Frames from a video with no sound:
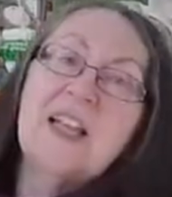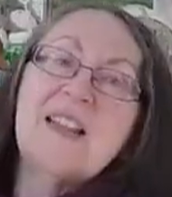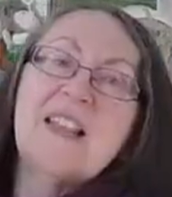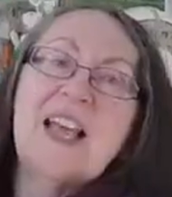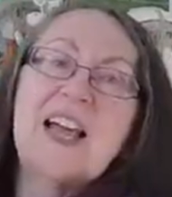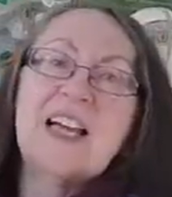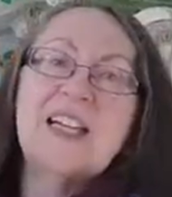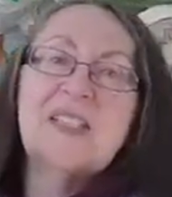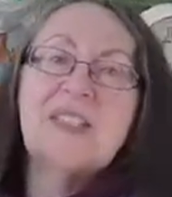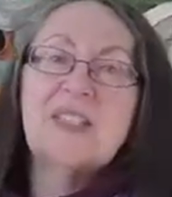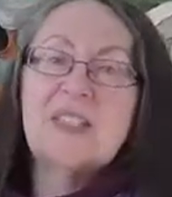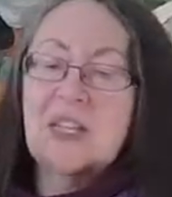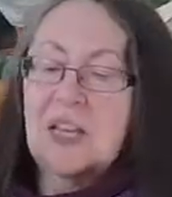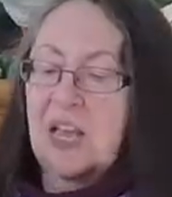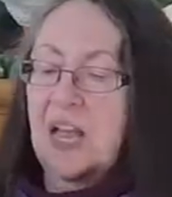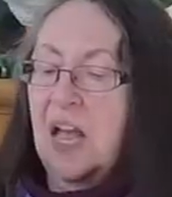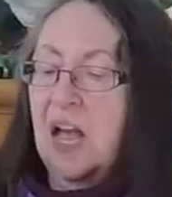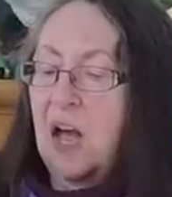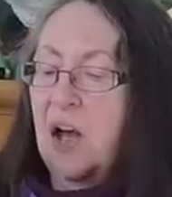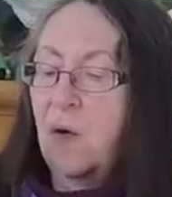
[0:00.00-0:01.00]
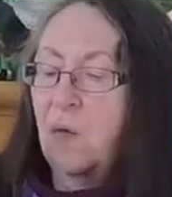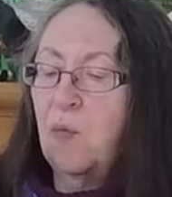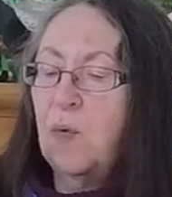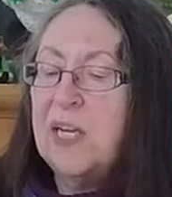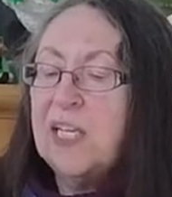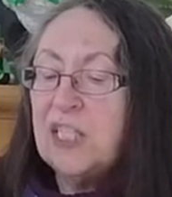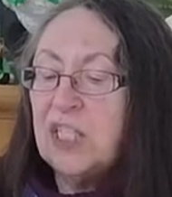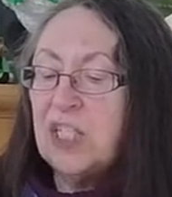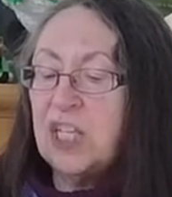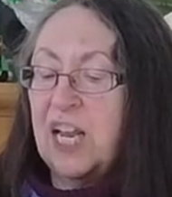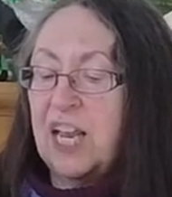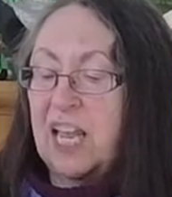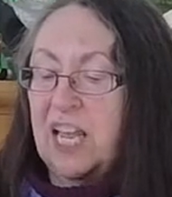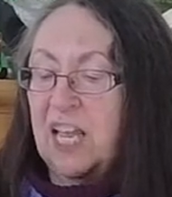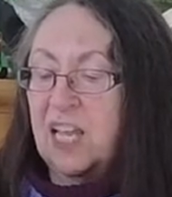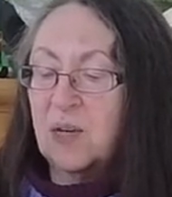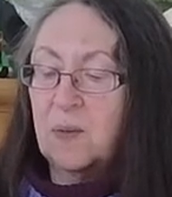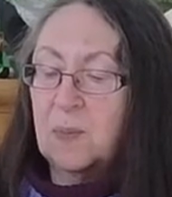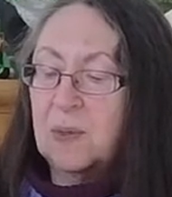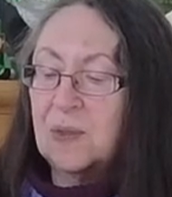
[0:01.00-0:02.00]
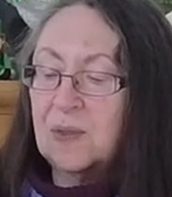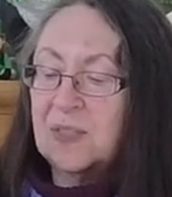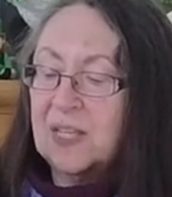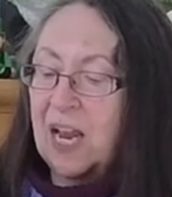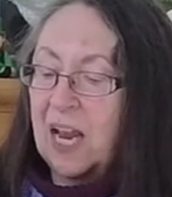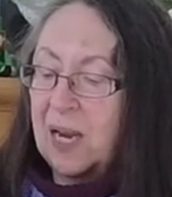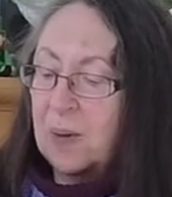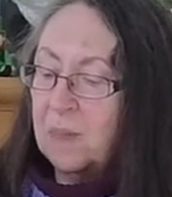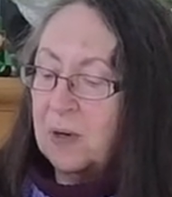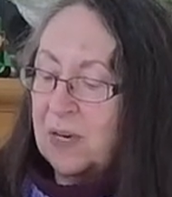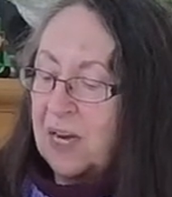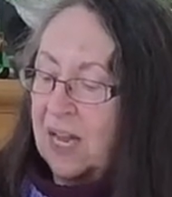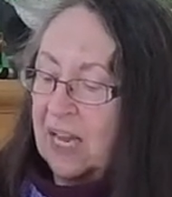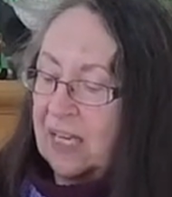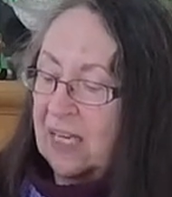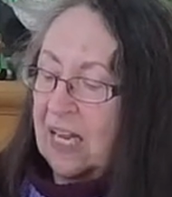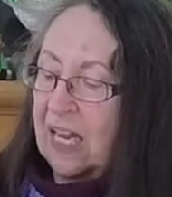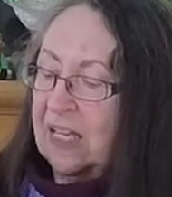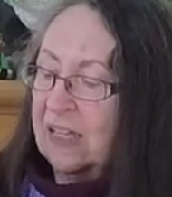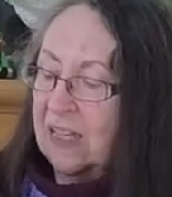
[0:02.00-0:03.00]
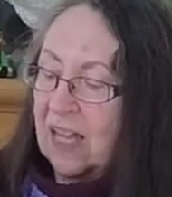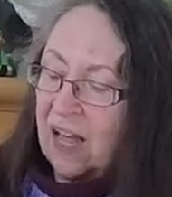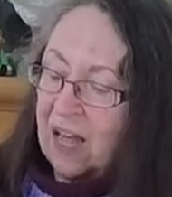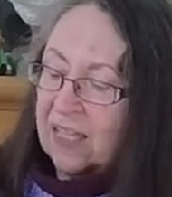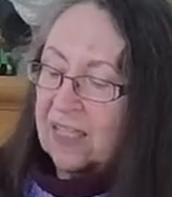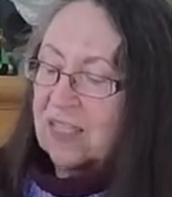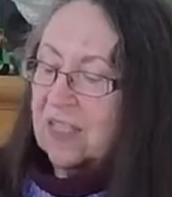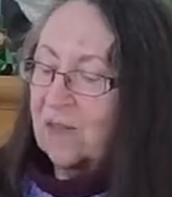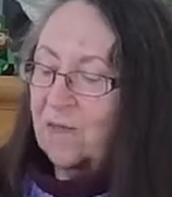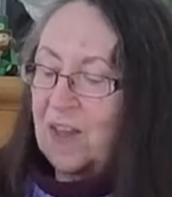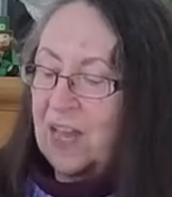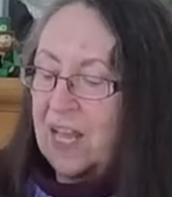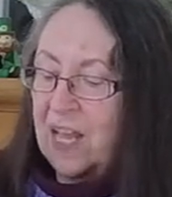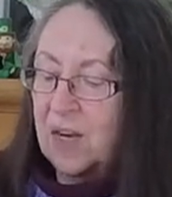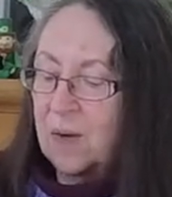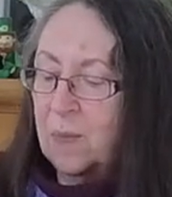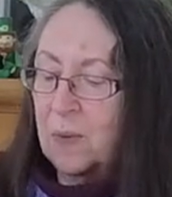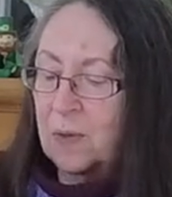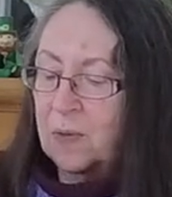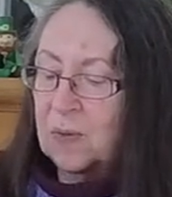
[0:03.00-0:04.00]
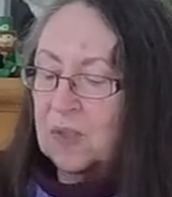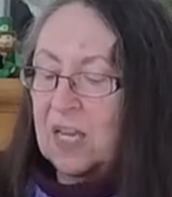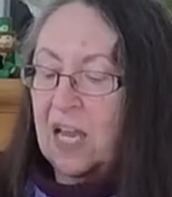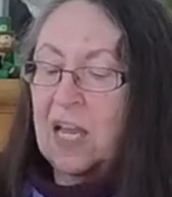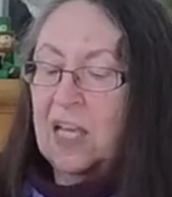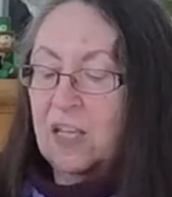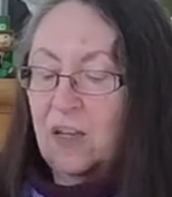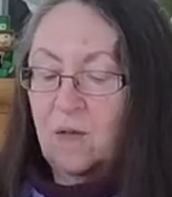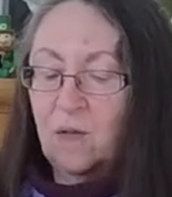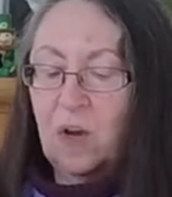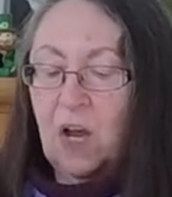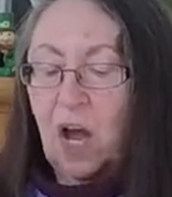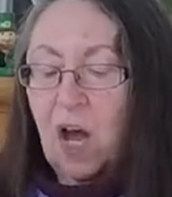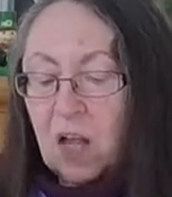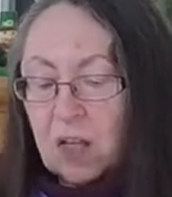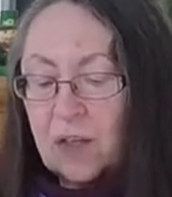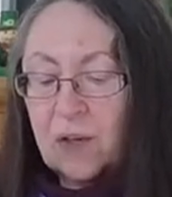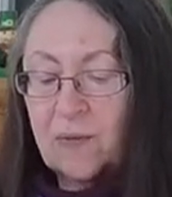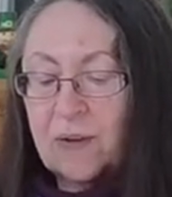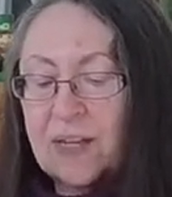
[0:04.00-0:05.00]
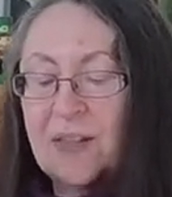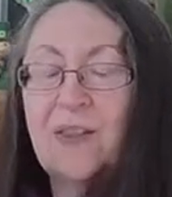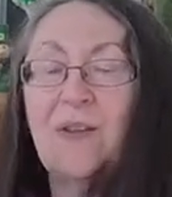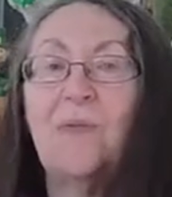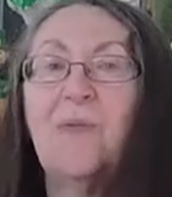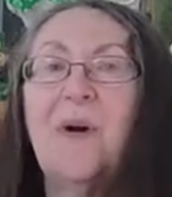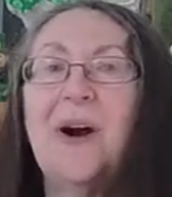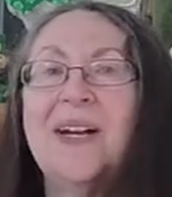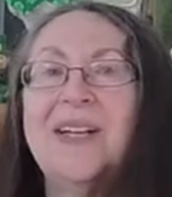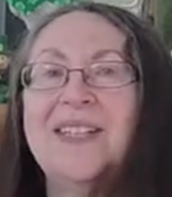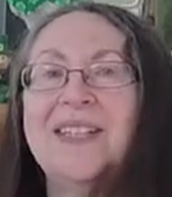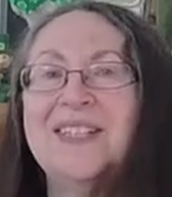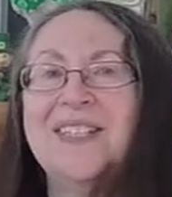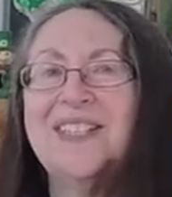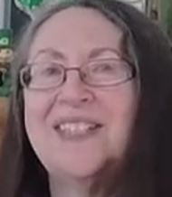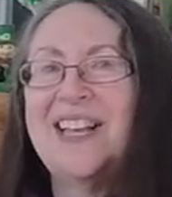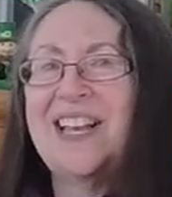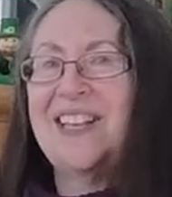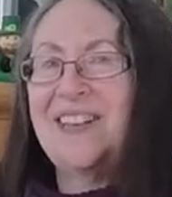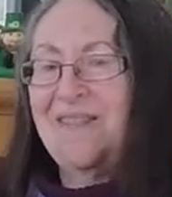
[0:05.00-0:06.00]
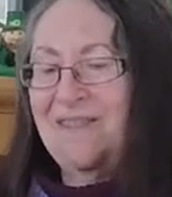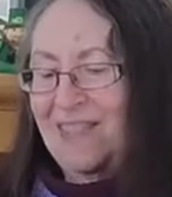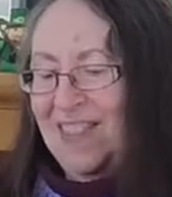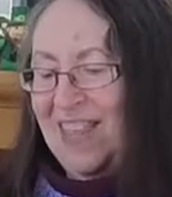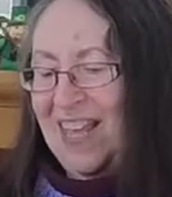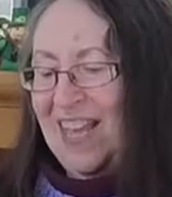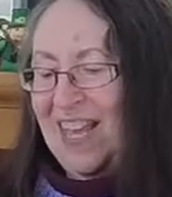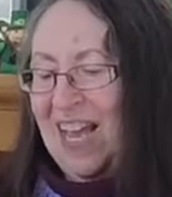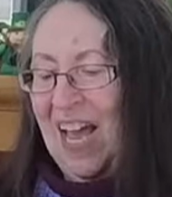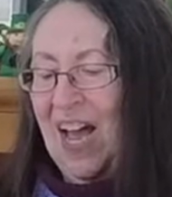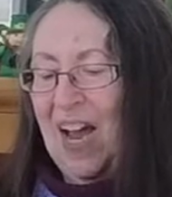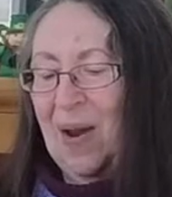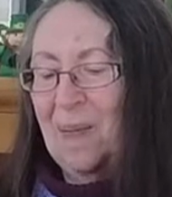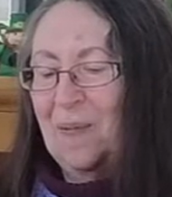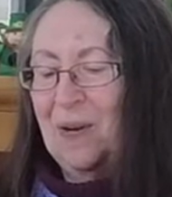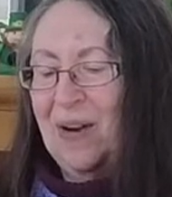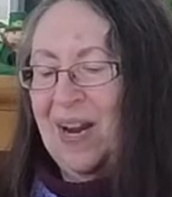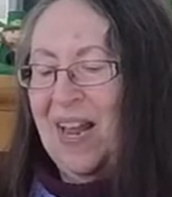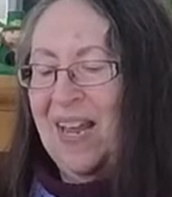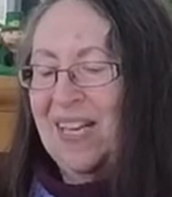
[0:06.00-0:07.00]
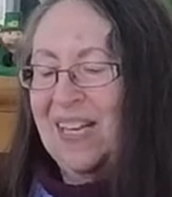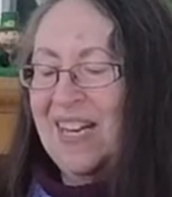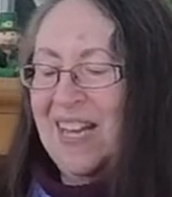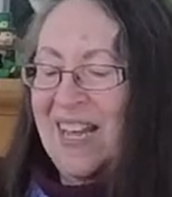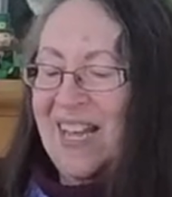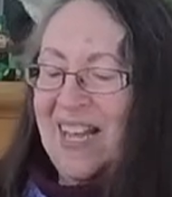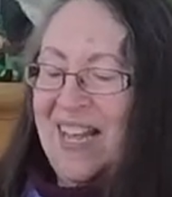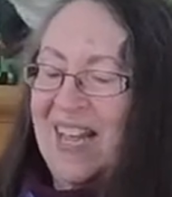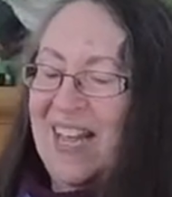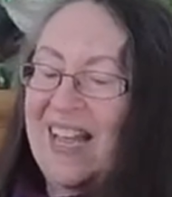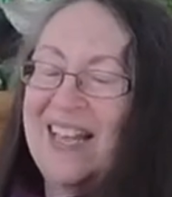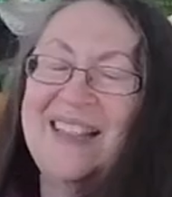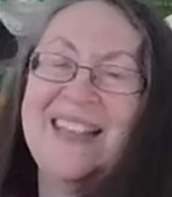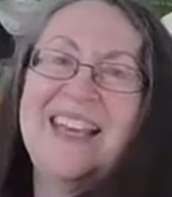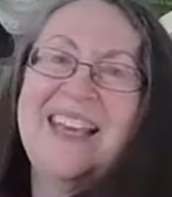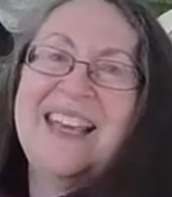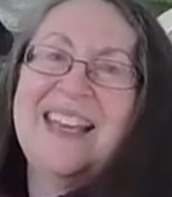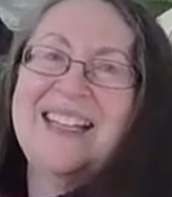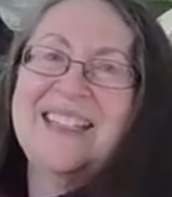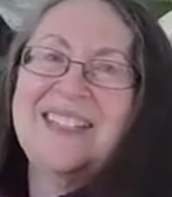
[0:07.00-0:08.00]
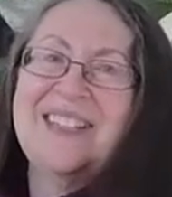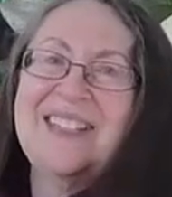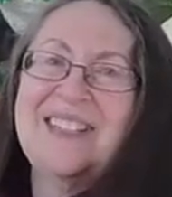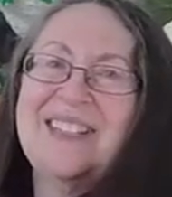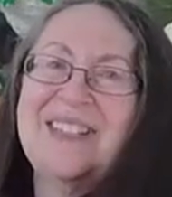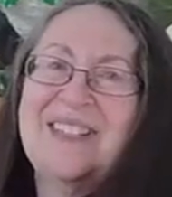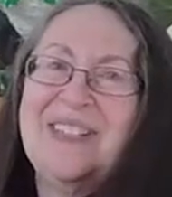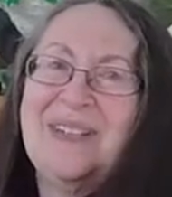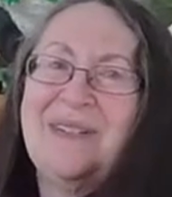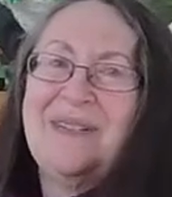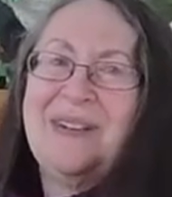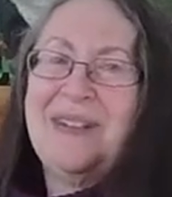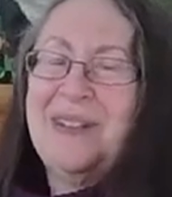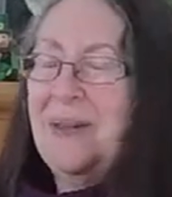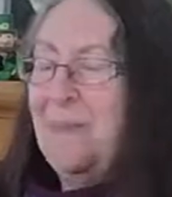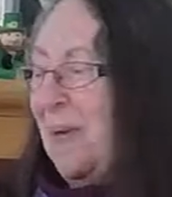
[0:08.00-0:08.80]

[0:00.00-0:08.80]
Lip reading: that's which animals hibernate, and lots of animals, and you color in the ones that you think hibernate, and the answers are in the